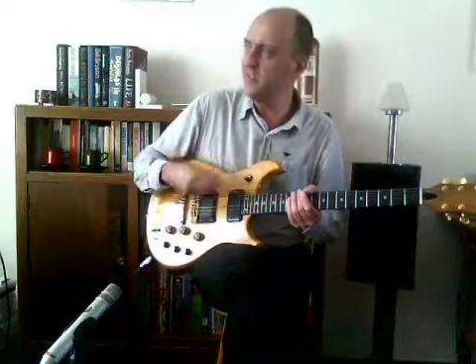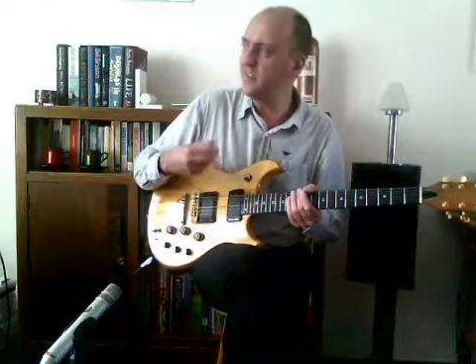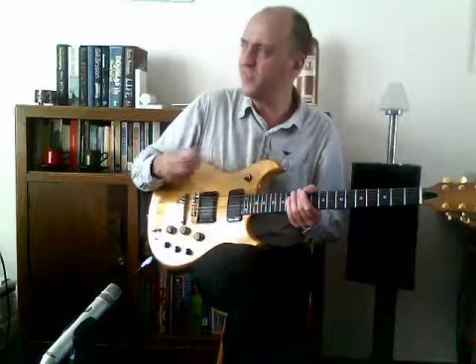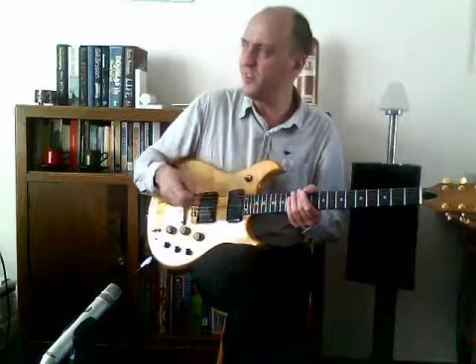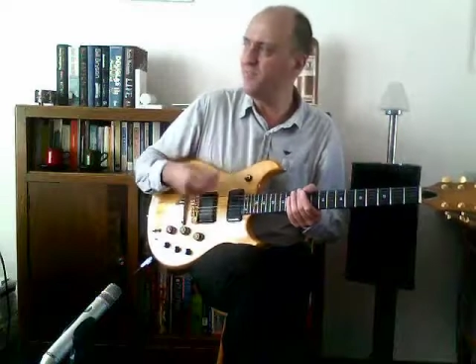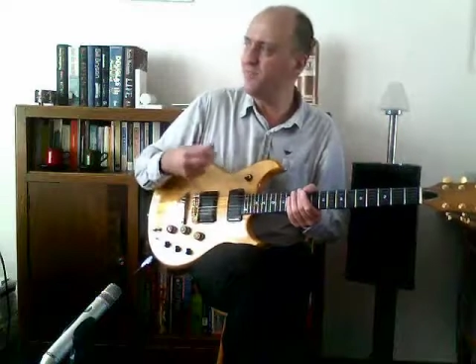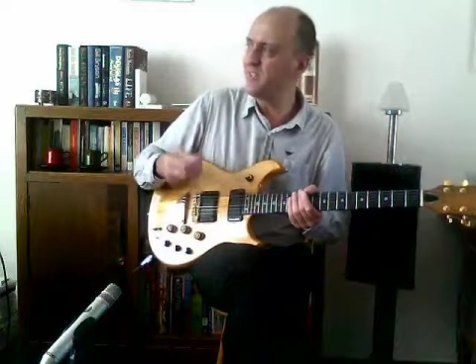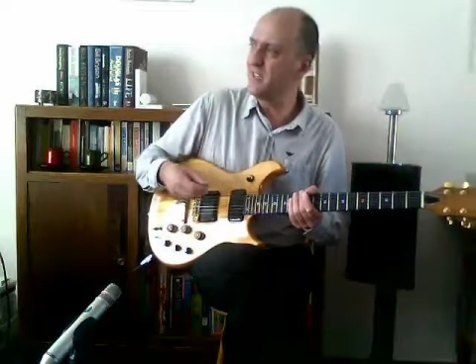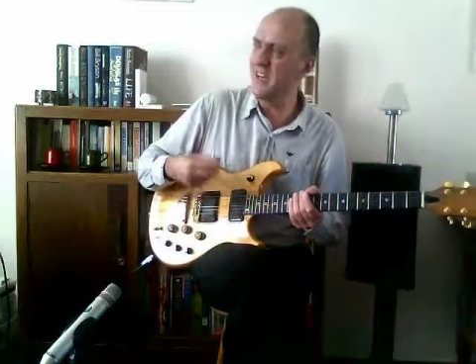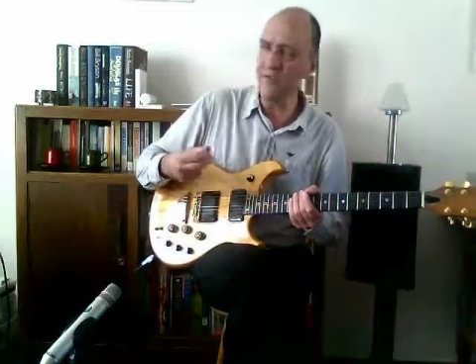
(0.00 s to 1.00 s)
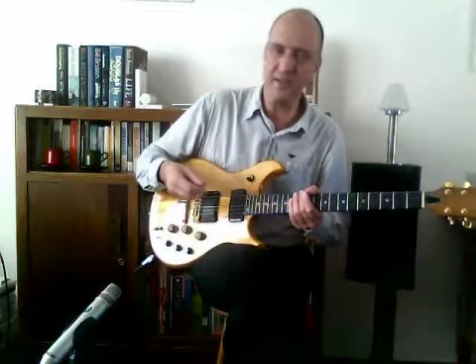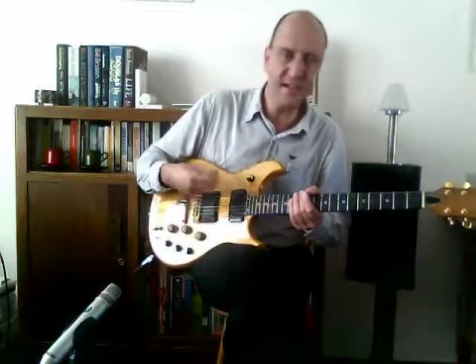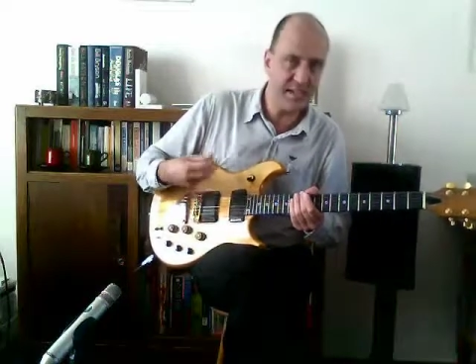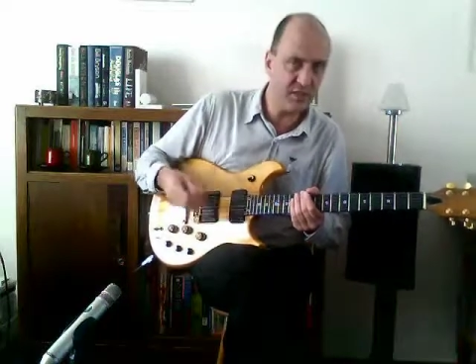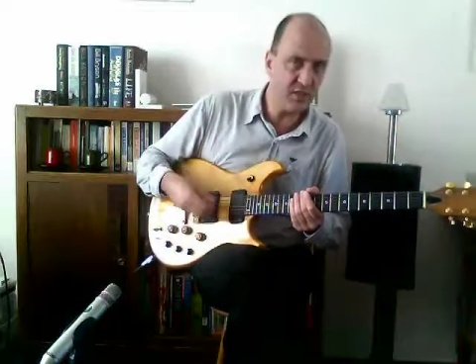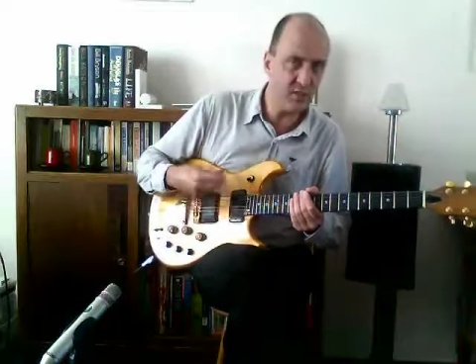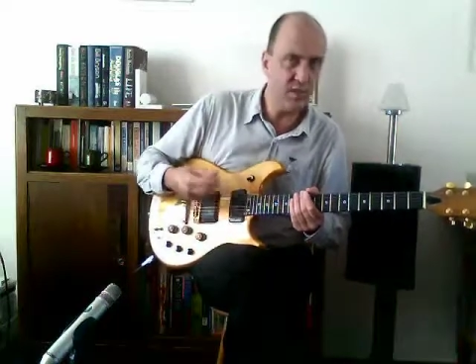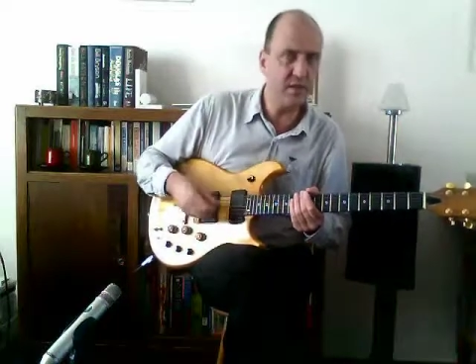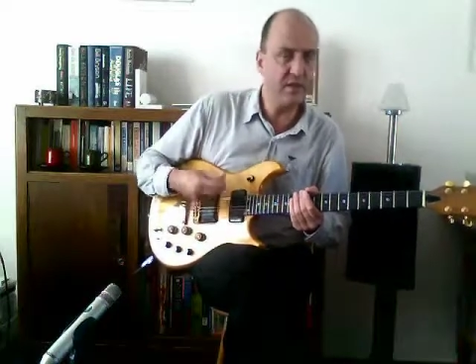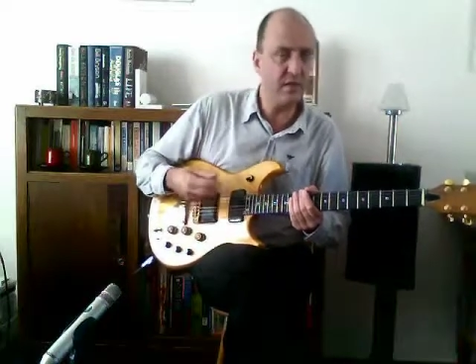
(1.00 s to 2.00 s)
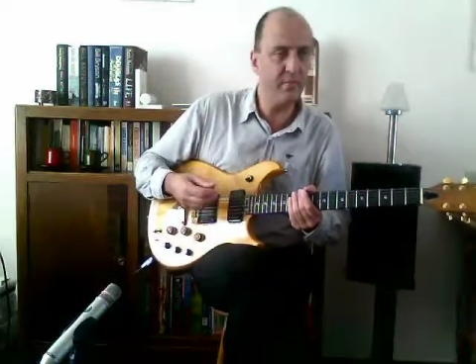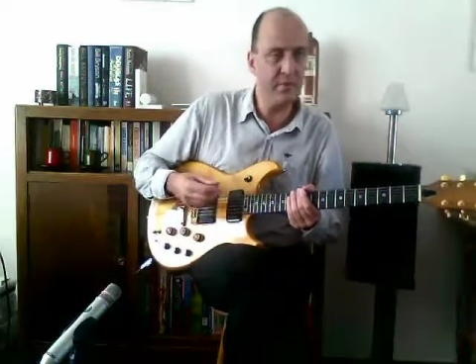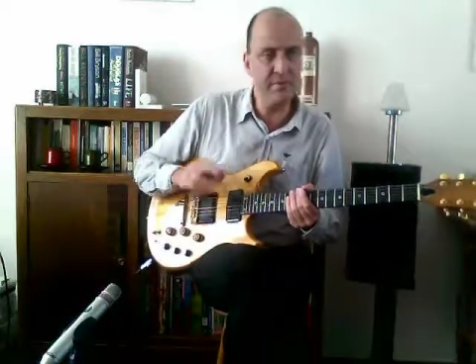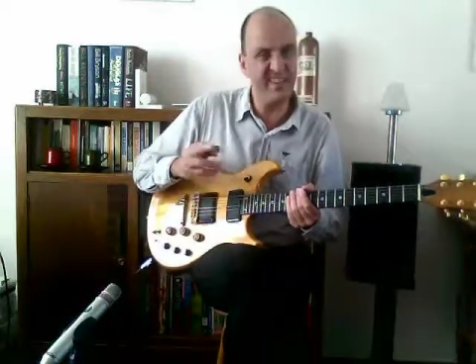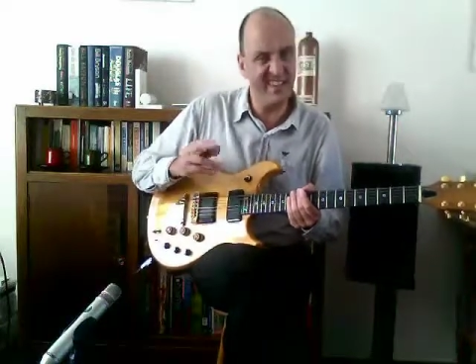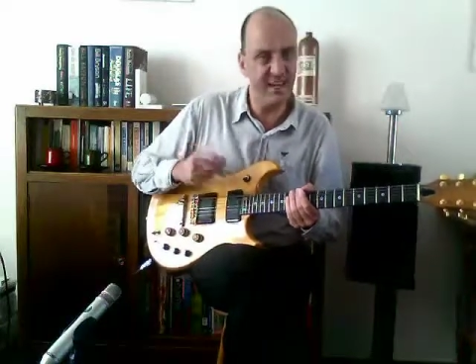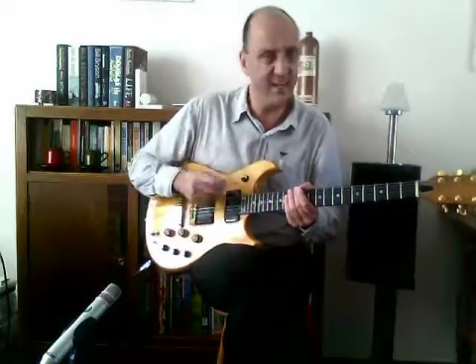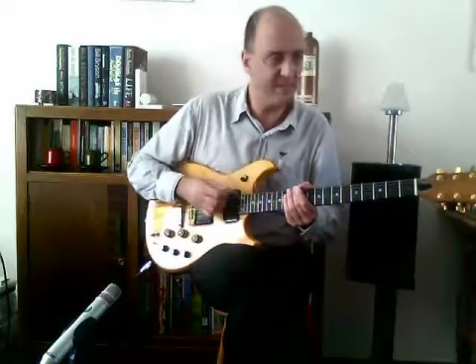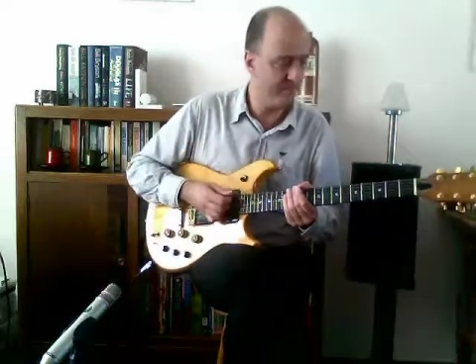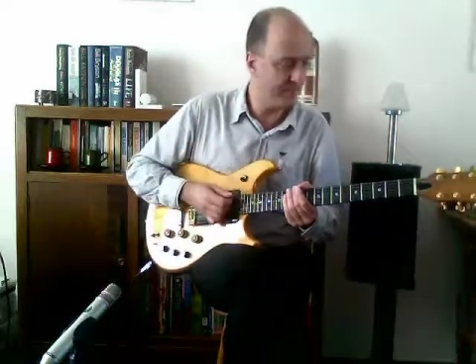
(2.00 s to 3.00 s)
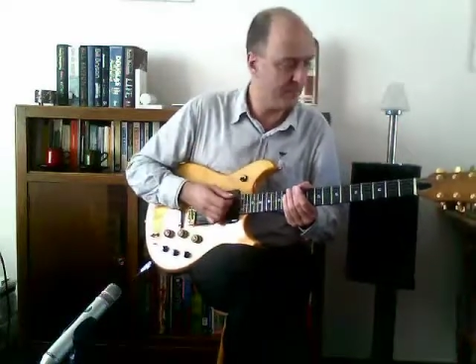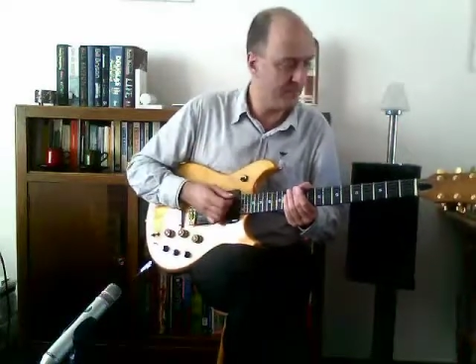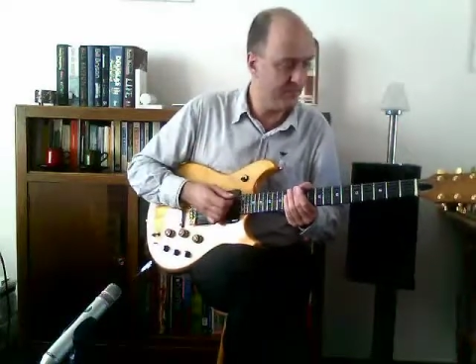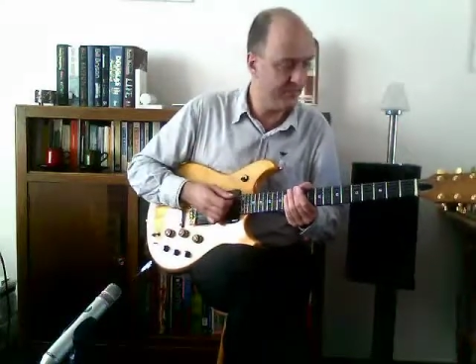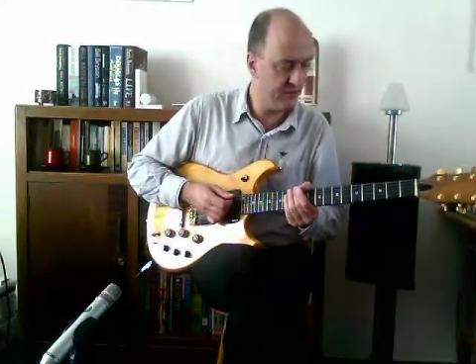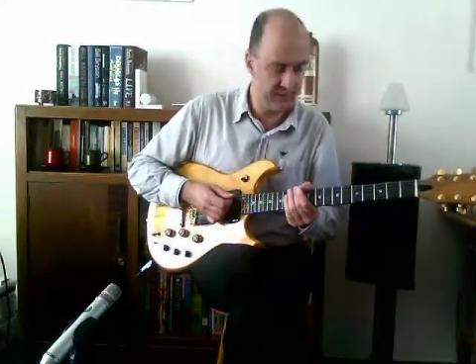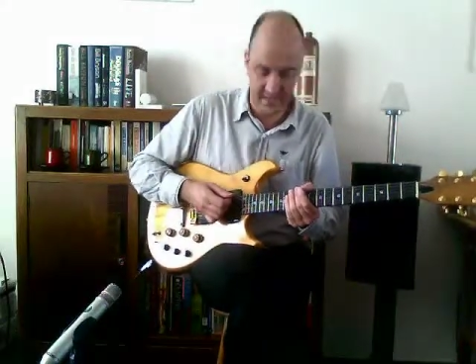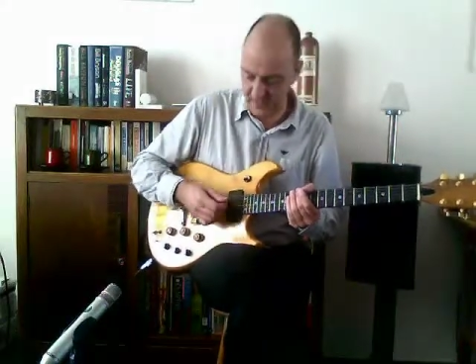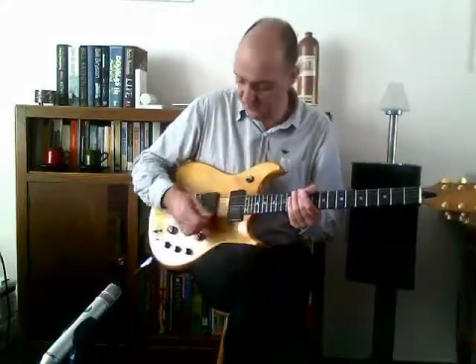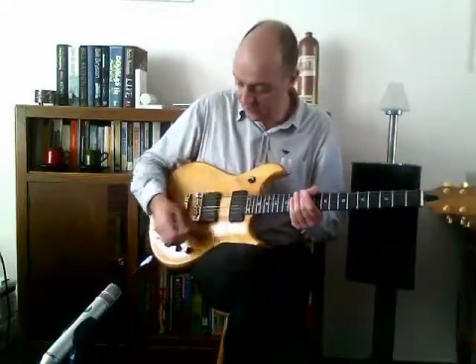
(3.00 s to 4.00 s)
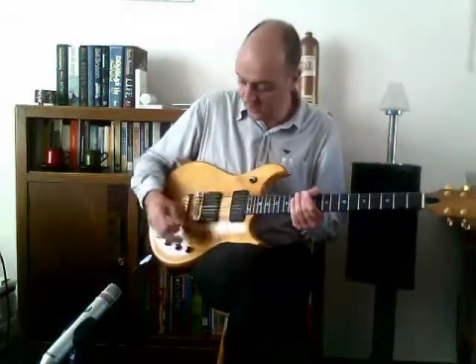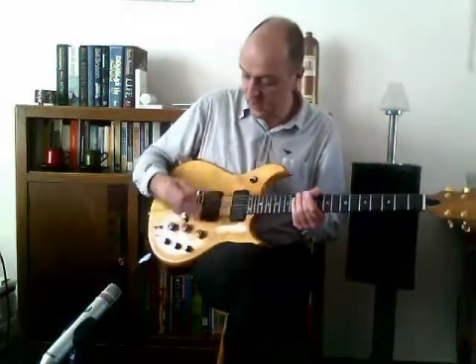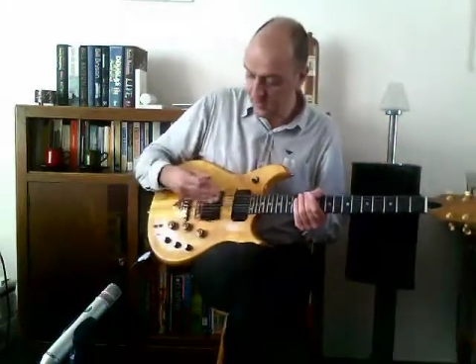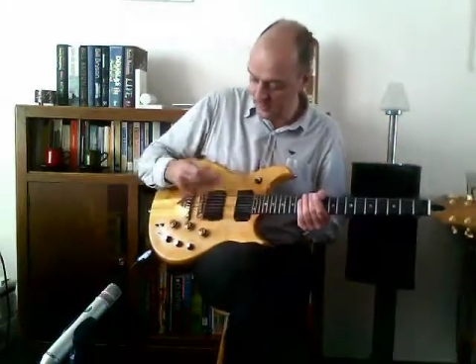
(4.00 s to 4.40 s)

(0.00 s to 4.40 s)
your kind of classic rock accompaniment, I prefer that guitar.